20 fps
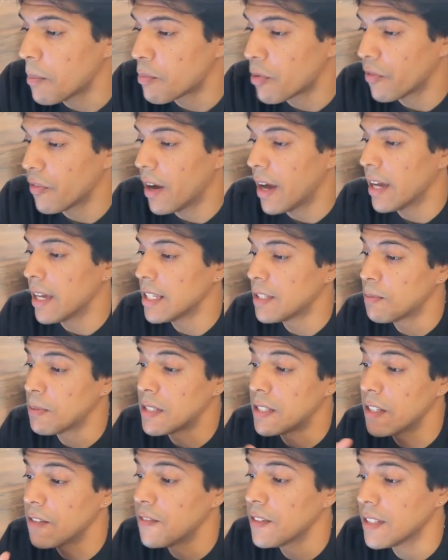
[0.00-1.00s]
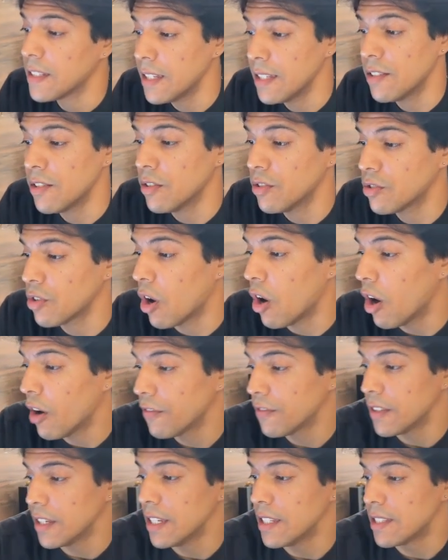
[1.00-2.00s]
provide specific details
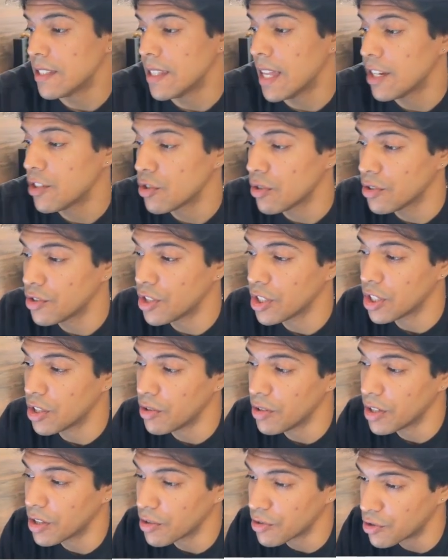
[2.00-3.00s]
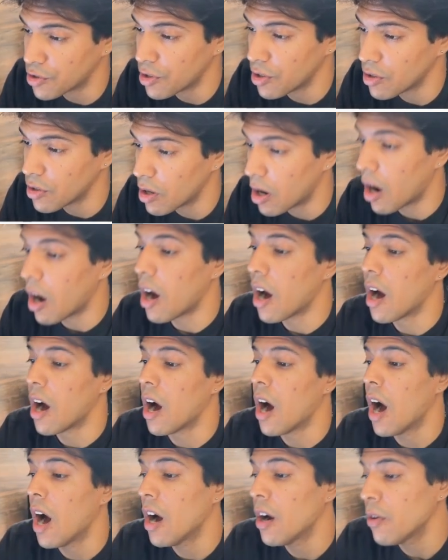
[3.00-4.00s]
of its national security concern.
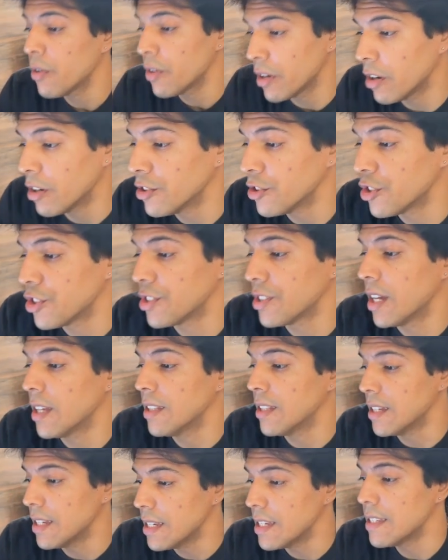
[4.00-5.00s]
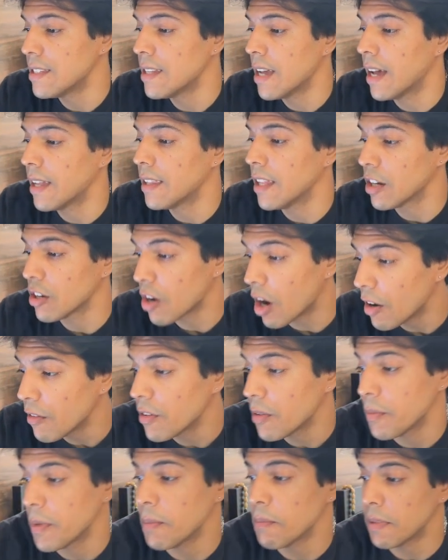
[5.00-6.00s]
Our understanding is that the
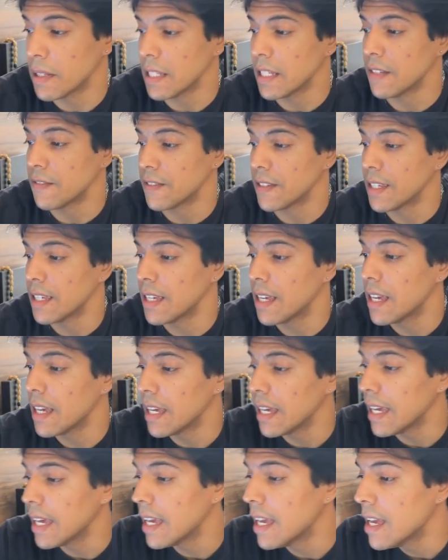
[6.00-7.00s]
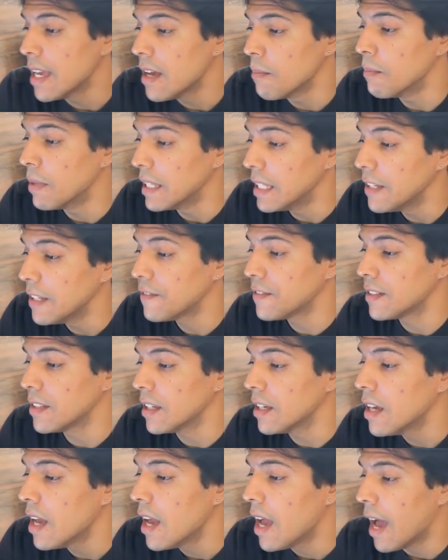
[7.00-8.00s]
government believes
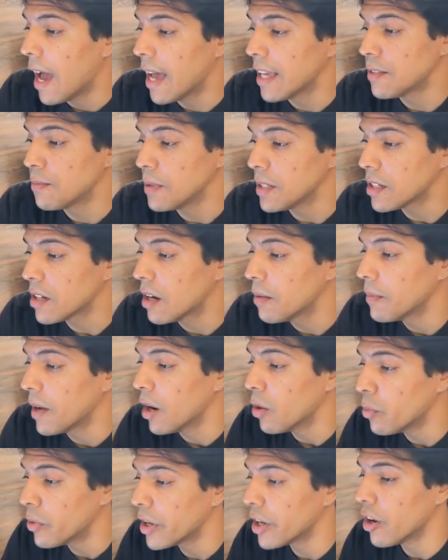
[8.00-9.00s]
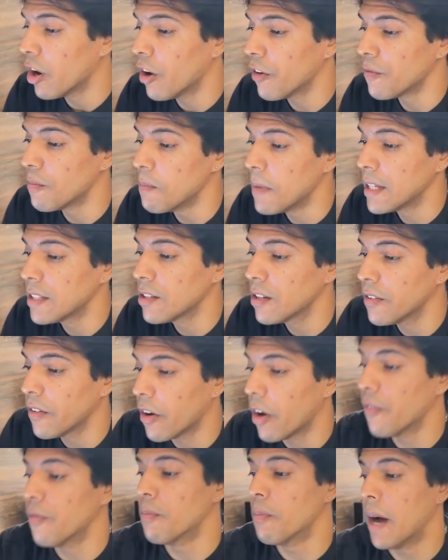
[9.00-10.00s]
it has become aware of method
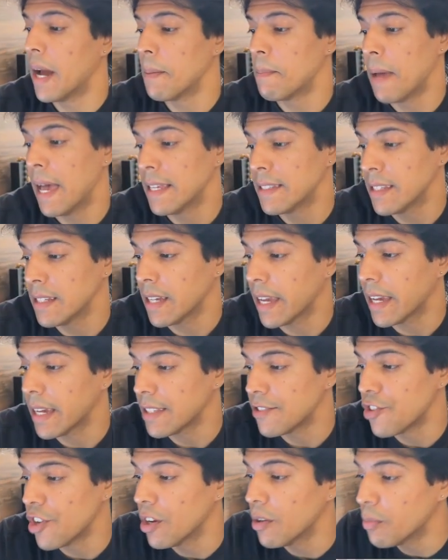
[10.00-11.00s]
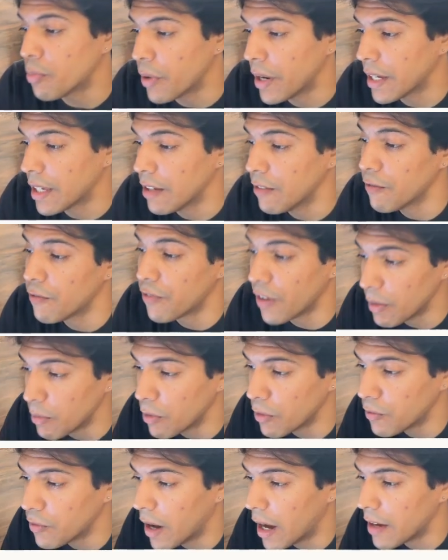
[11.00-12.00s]
of bypassing and jailbreaking
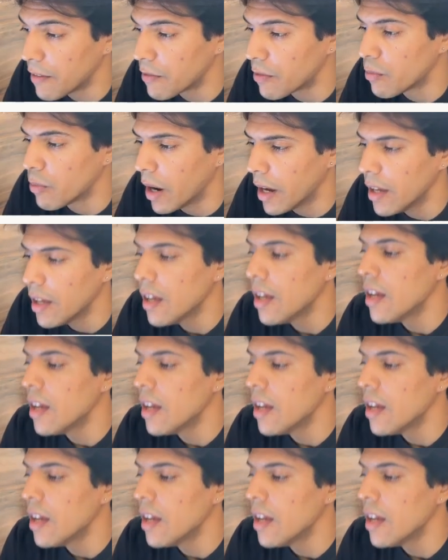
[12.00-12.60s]
Fable 5, right?